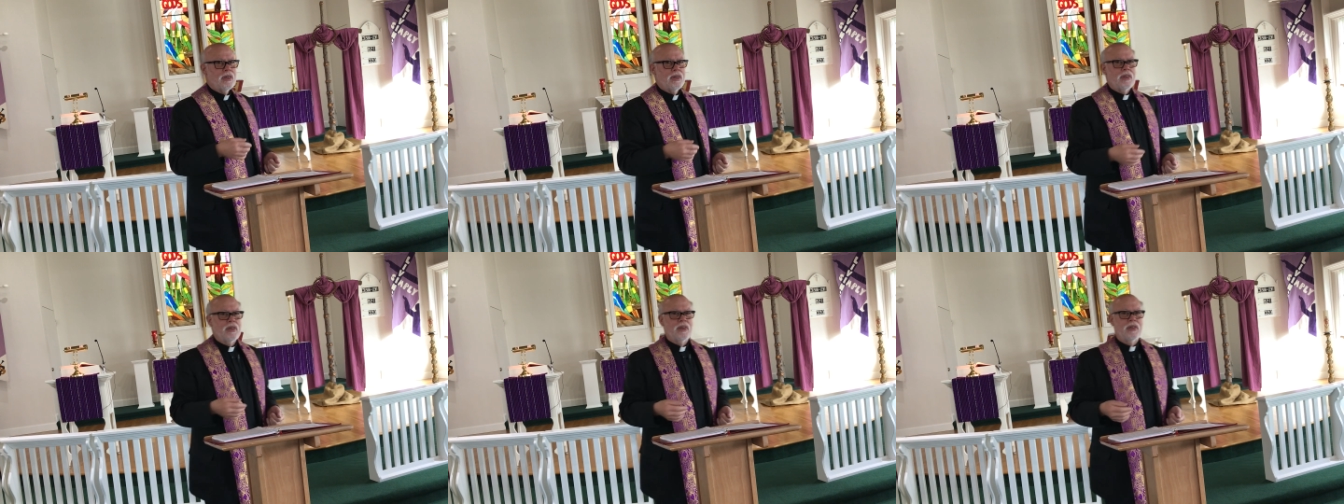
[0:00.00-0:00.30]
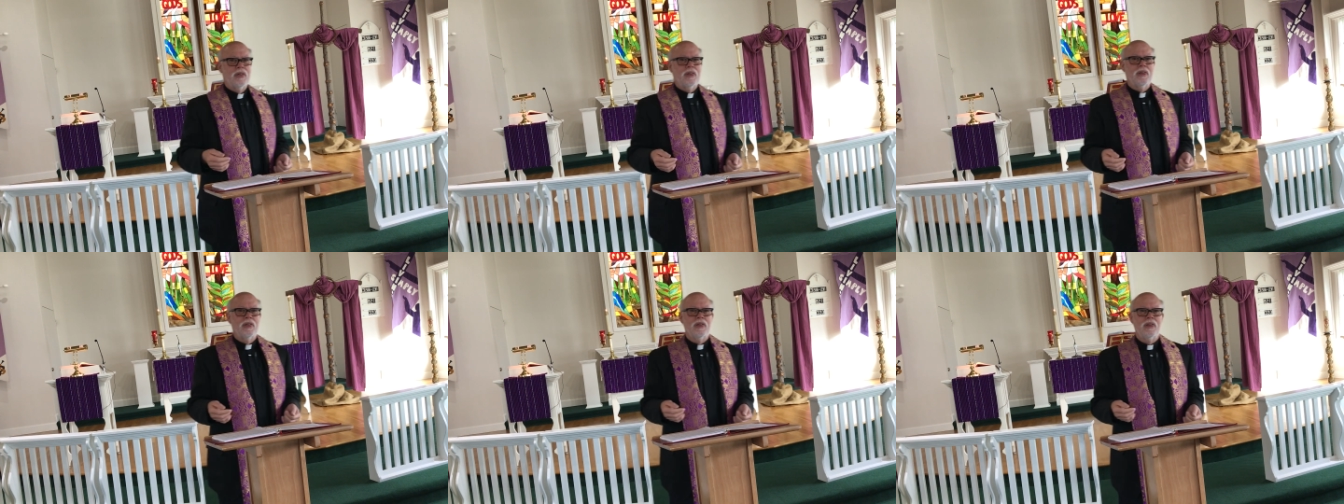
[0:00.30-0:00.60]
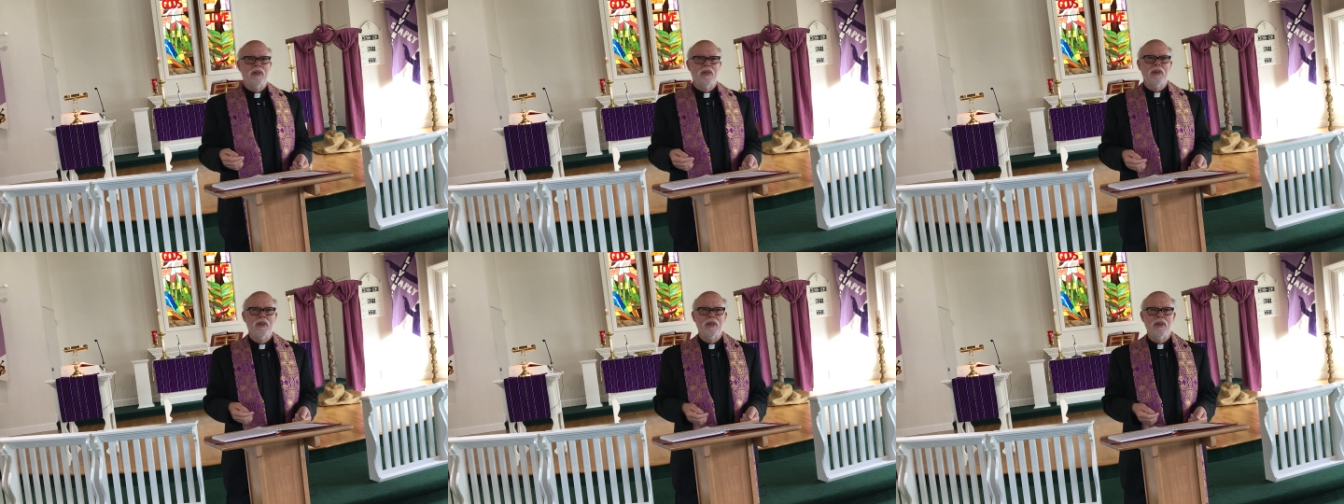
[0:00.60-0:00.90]

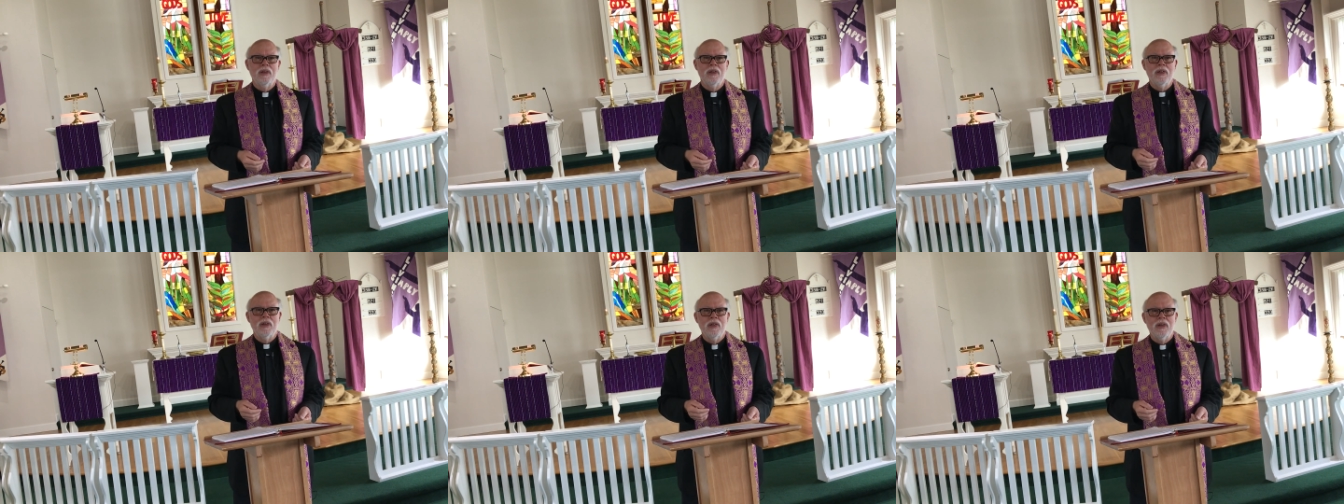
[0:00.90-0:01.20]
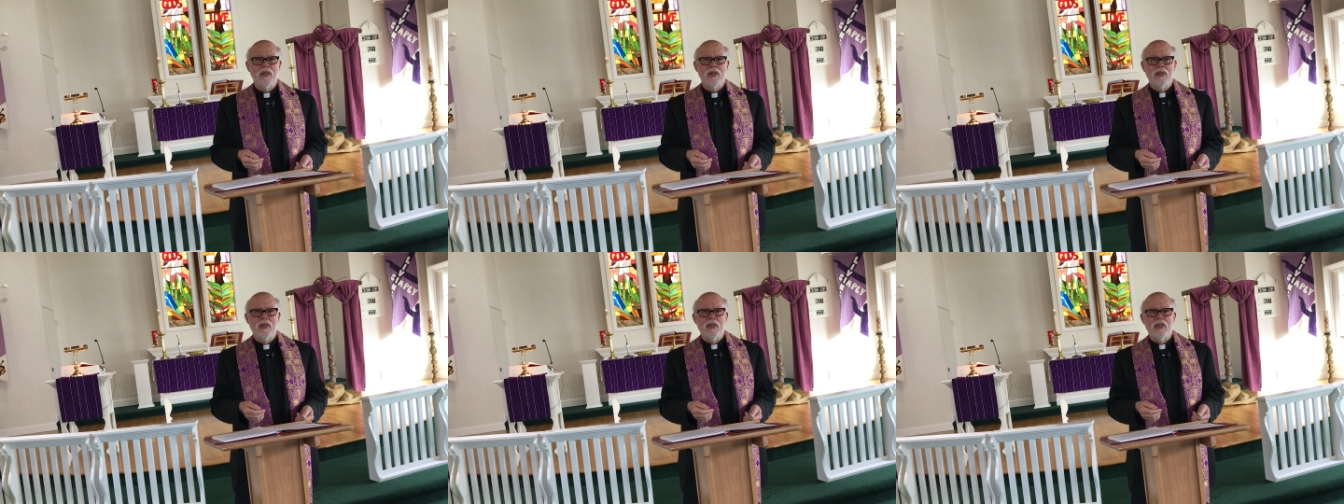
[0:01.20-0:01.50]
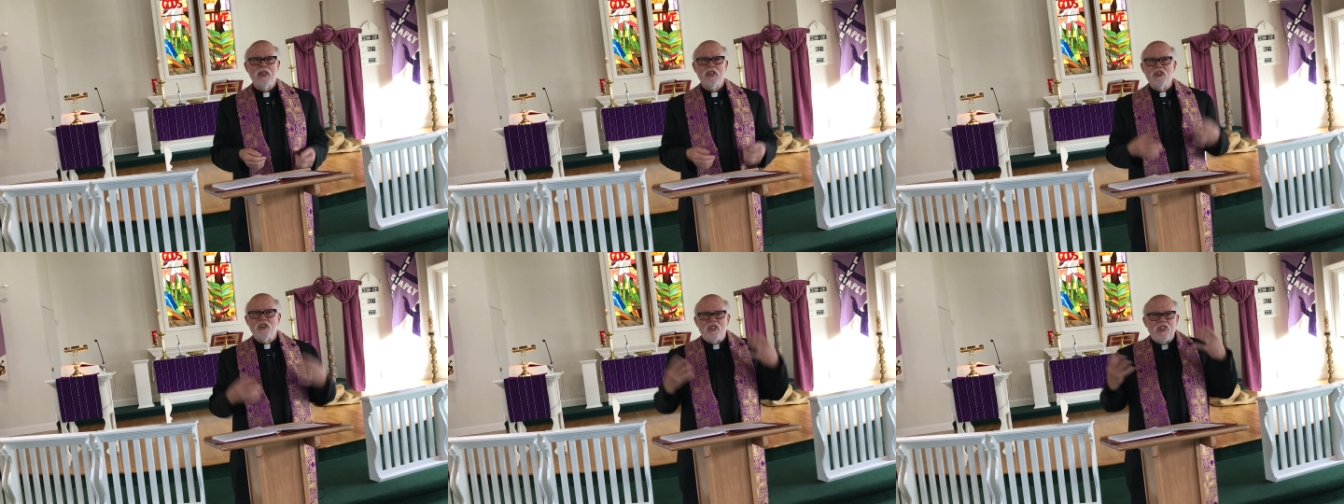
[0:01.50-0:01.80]
-hmm.
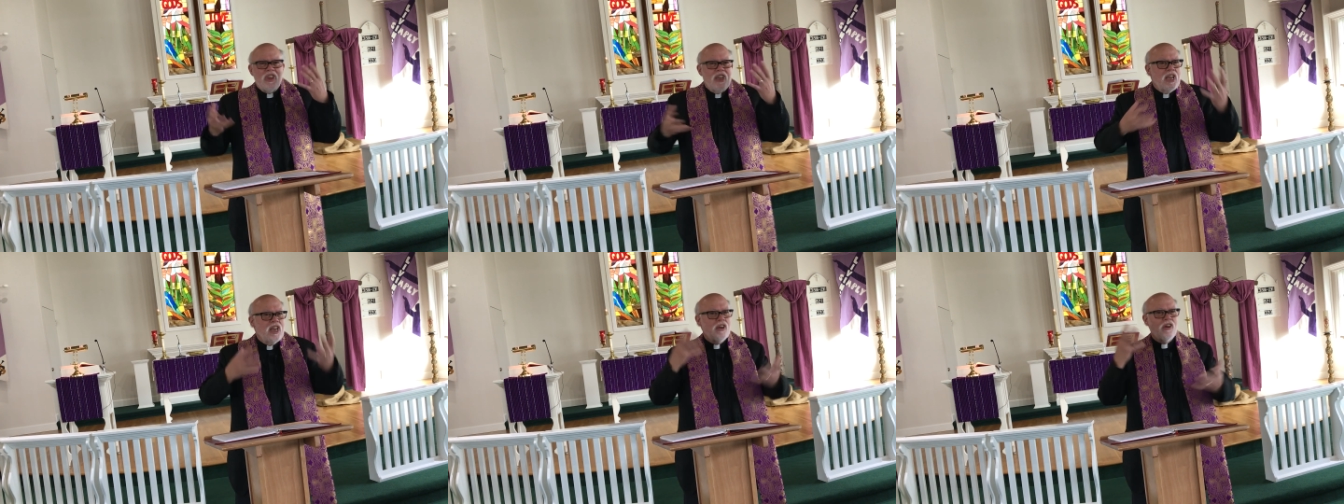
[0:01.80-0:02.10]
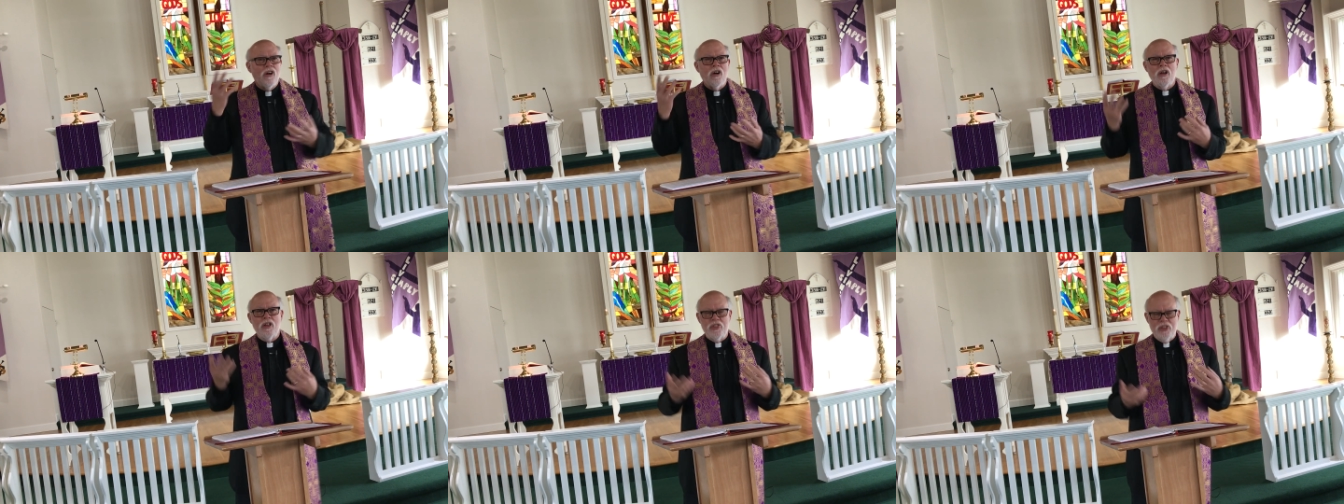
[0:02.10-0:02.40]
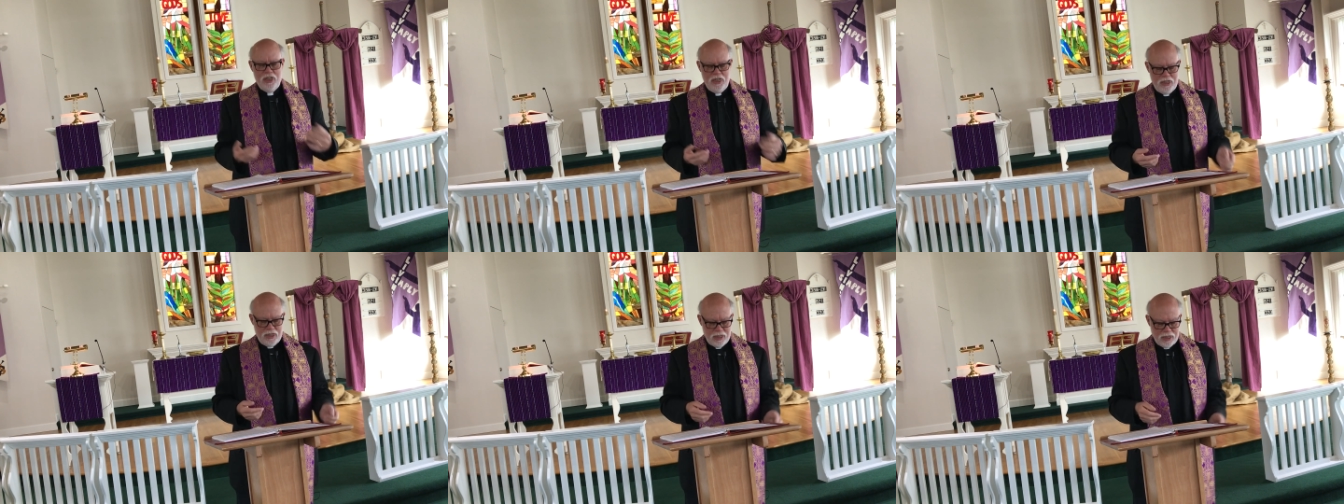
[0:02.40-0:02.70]
And you're thinking all
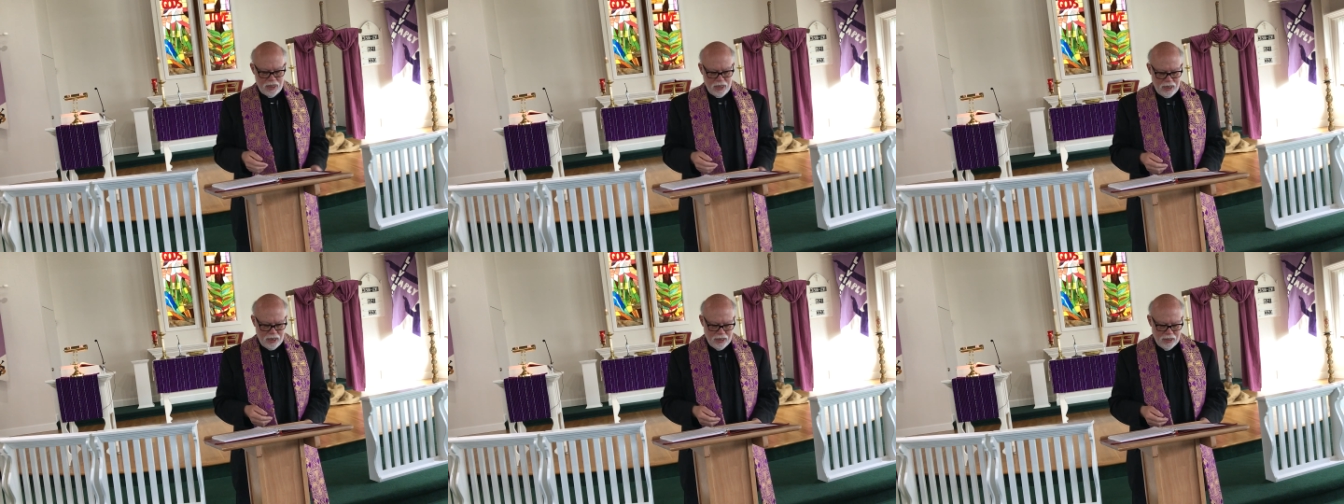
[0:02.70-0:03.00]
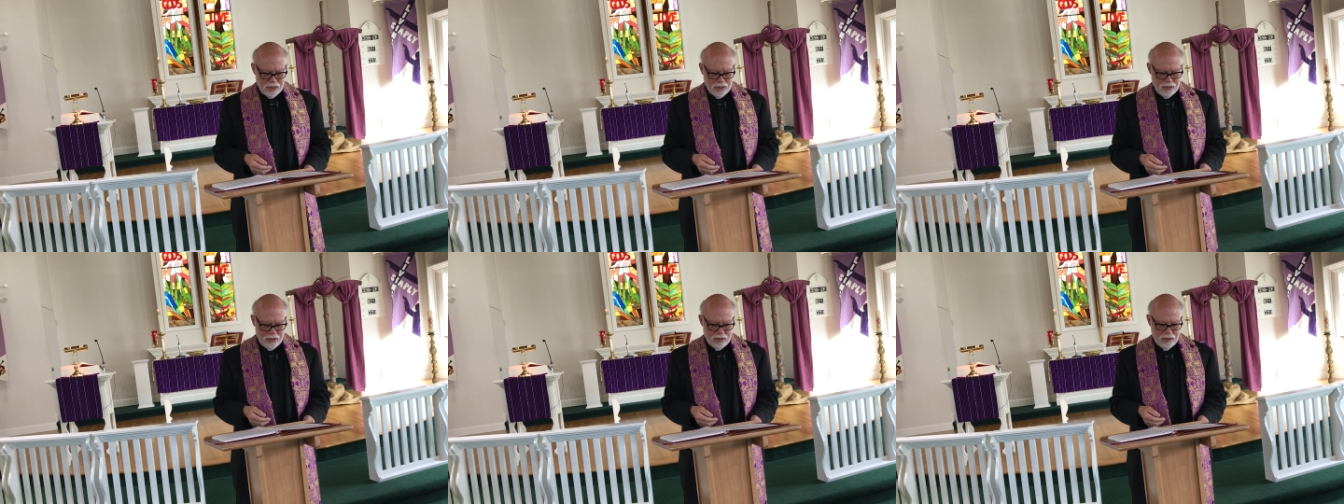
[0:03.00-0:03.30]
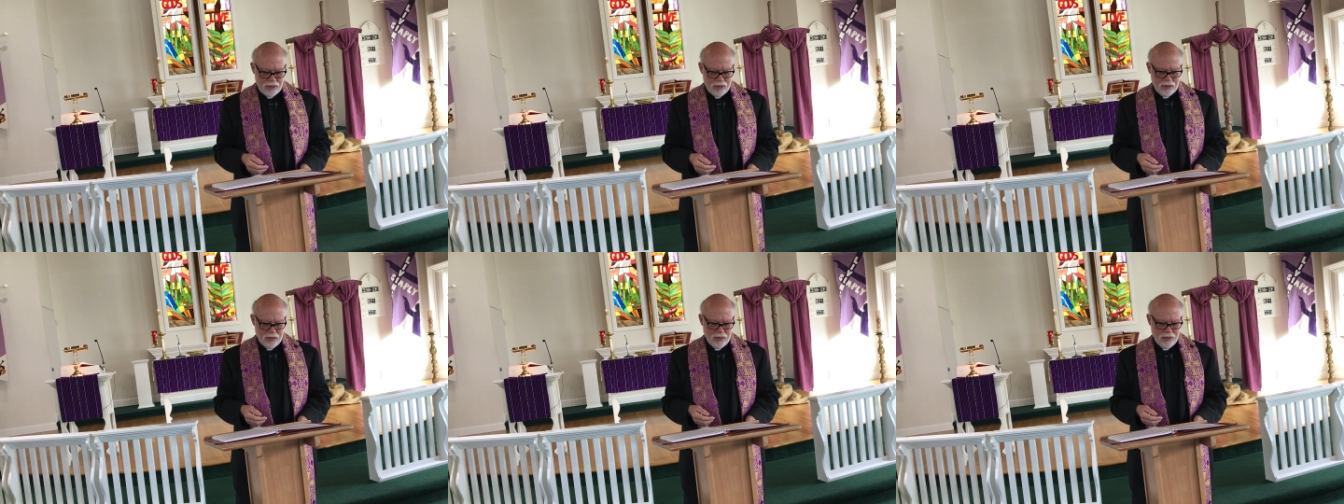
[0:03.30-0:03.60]
these
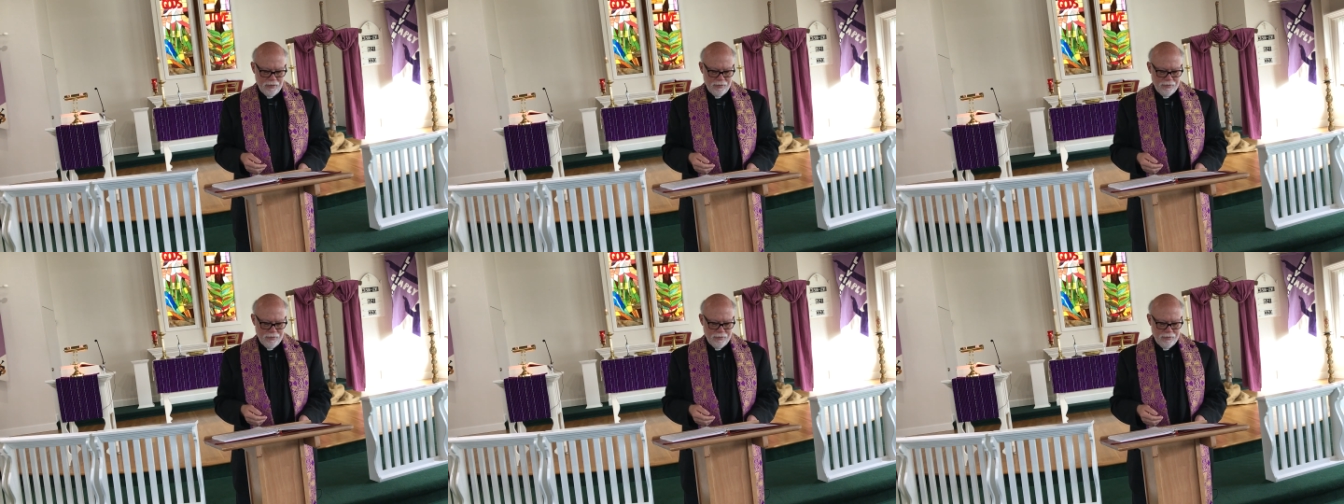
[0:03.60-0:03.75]
things.